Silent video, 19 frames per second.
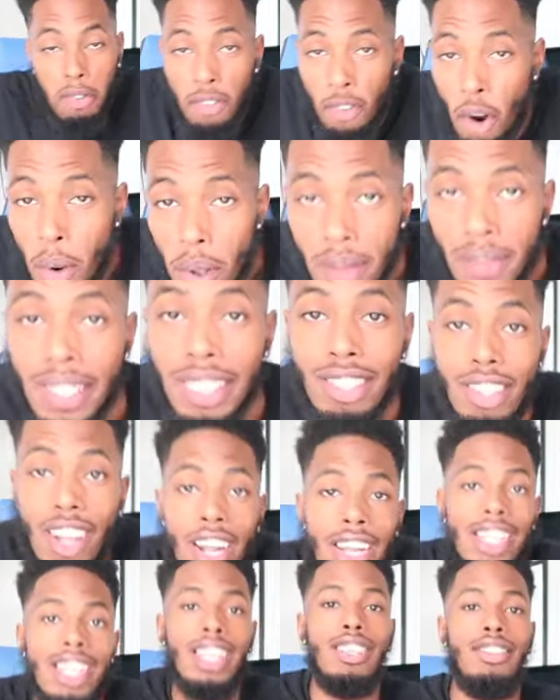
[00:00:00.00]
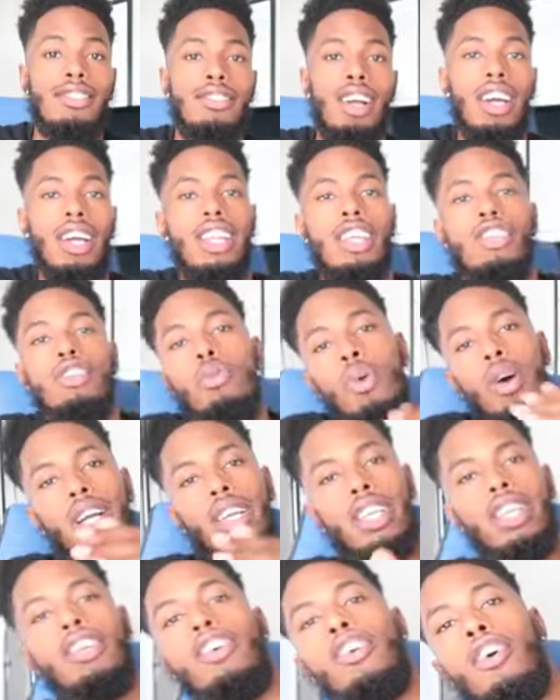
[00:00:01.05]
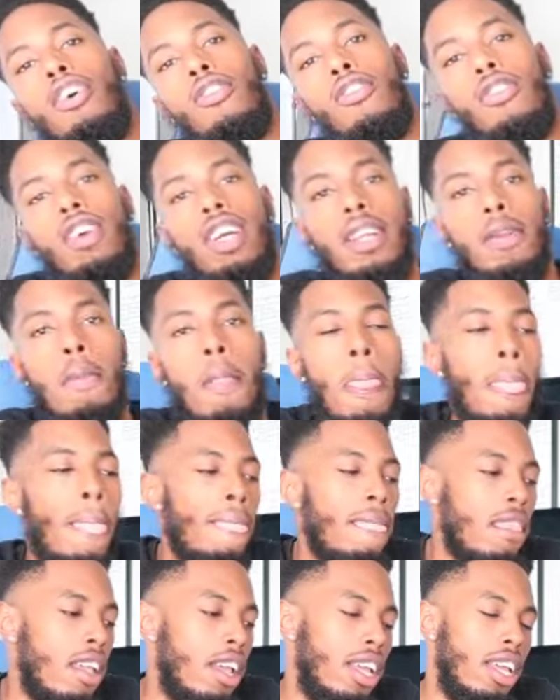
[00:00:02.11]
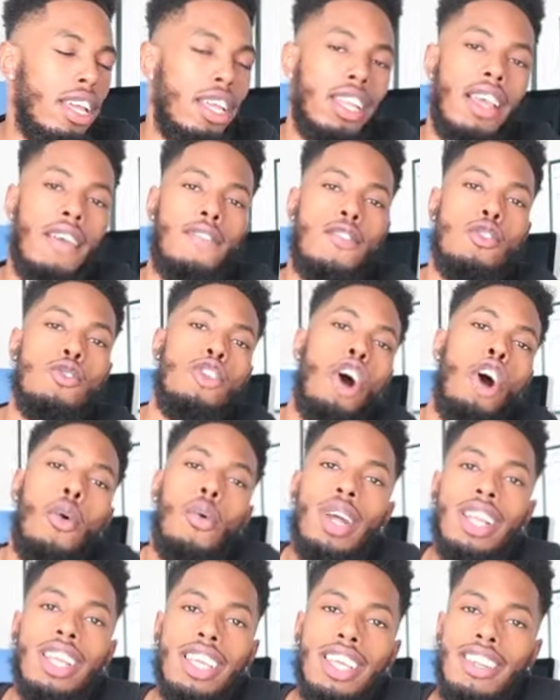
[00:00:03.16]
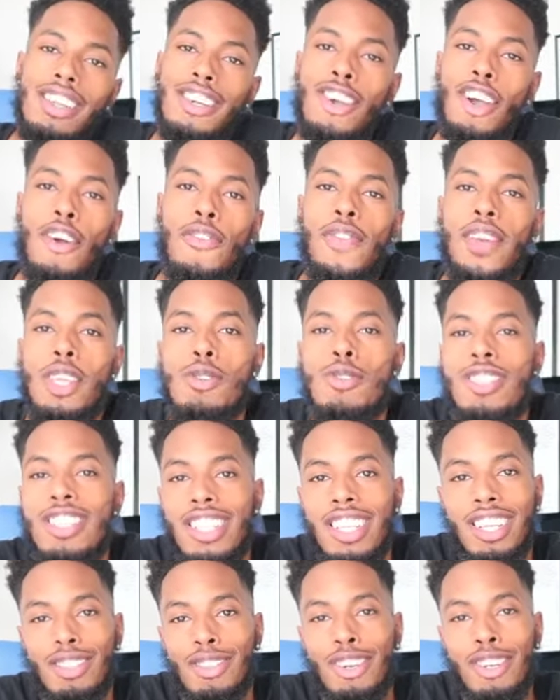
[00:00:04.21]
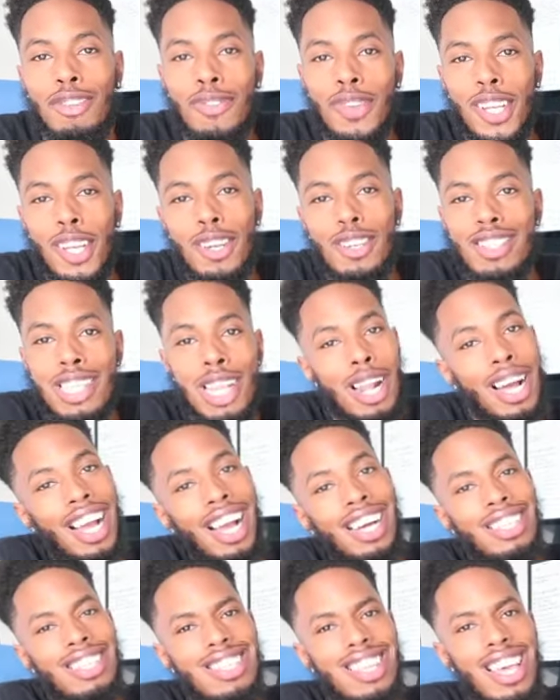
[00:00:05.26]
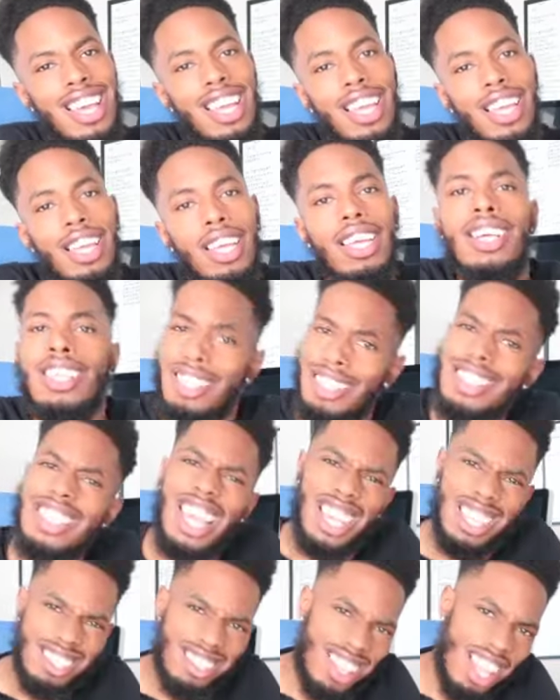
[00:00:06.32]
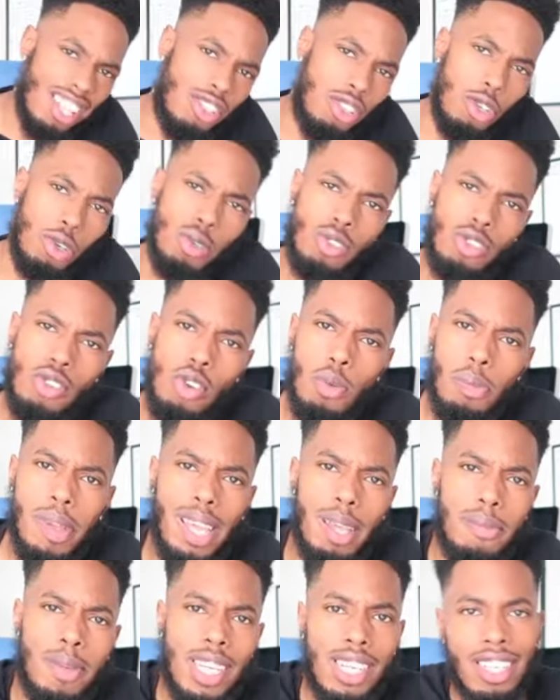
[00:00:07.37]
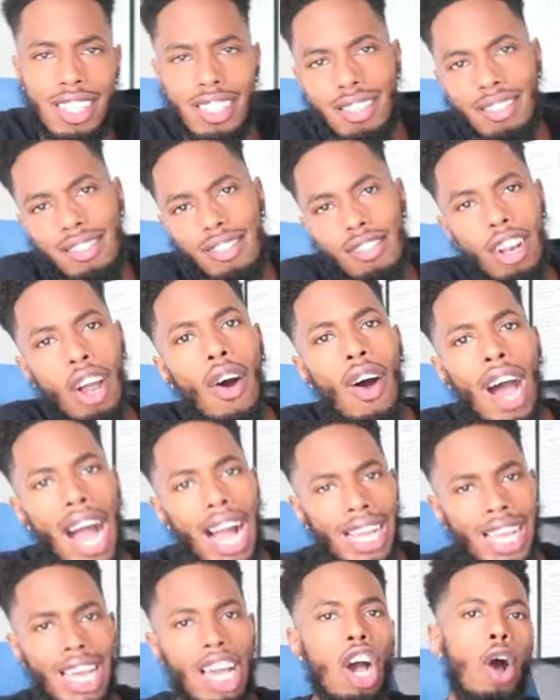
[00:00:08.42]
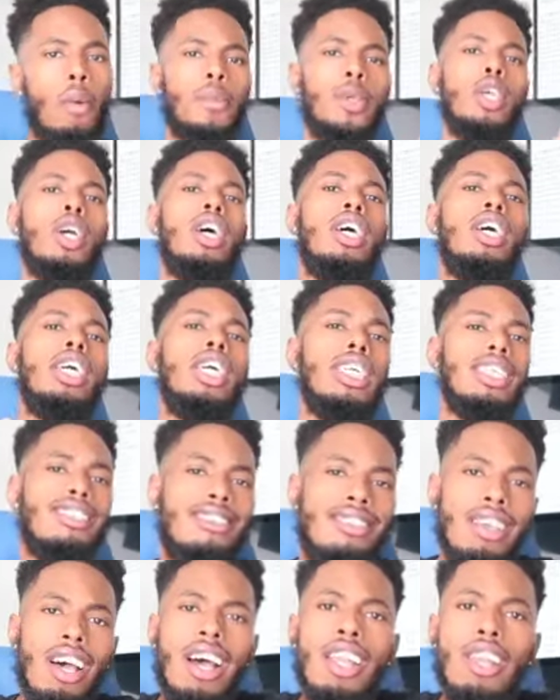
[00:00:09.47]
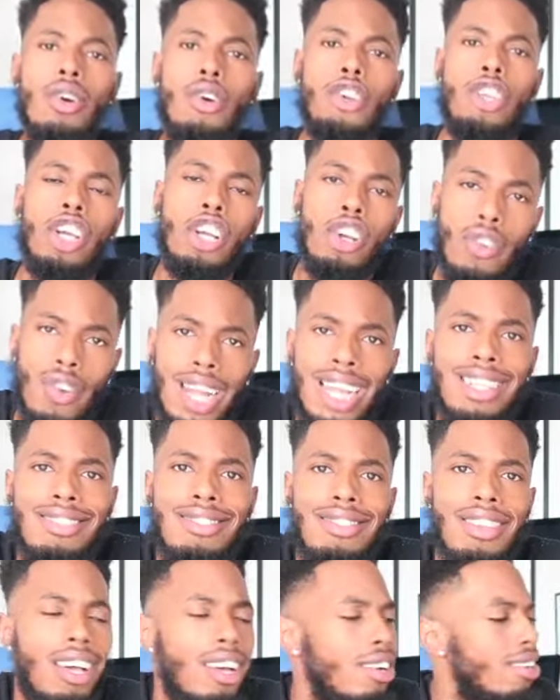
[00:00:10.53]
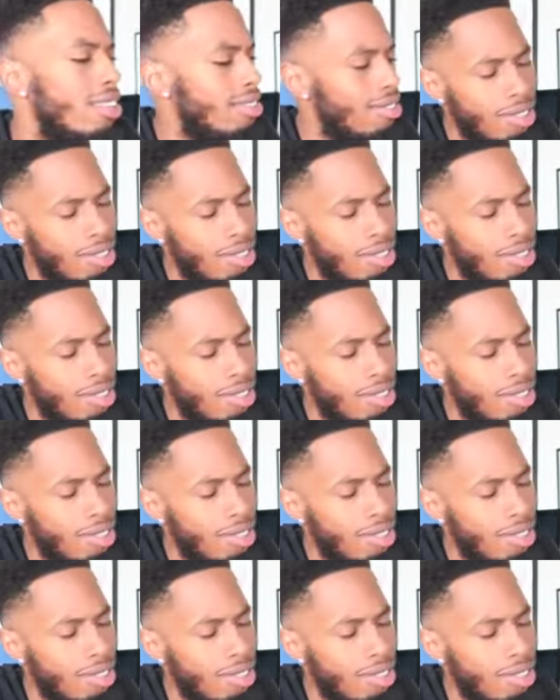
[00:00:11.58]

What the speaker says: before we even start getting started, you wanna get a girlfriend. And if you don't want to get a girlfriend, you just click on this video to see that I got to say. Yeah, stay tuned too, man, because, you know, I can help your son or your grandson or